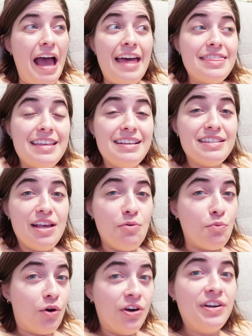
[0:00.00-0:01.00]
at things
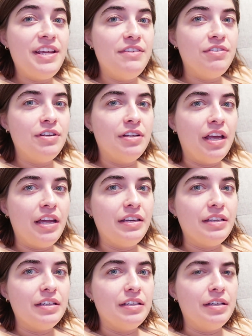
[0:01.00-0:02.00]
that weren't even
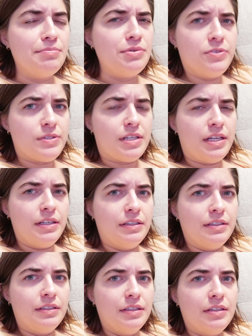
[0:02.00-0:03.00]
like amusing.
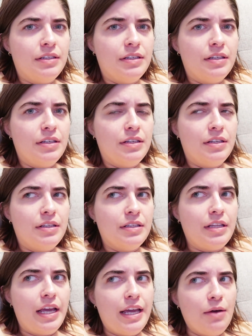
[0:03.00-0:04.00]

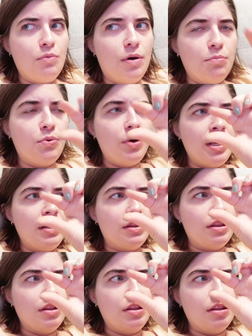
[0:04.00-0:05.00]
Like at one point,
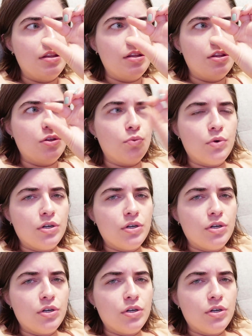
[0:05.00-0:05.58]
the